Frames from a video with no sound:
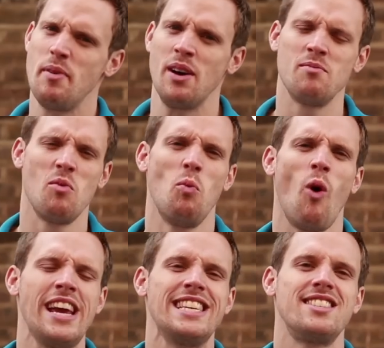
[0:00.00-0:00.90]
But
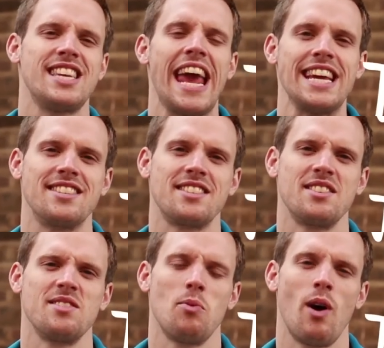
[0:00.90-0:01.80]
what is
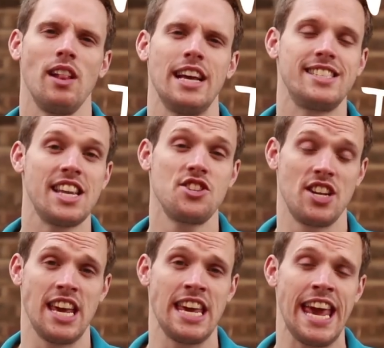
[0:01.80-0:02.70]
taste? Well,
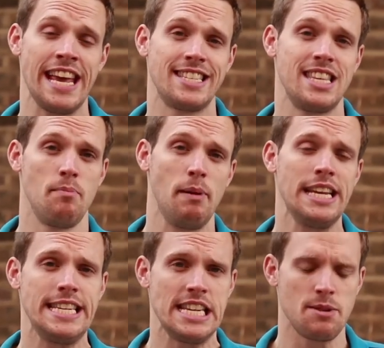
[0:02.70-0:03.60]
essentially, it's the
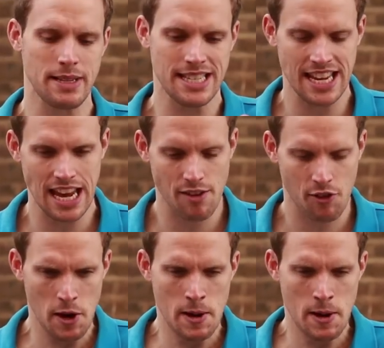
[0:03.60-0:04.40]
ability to perceive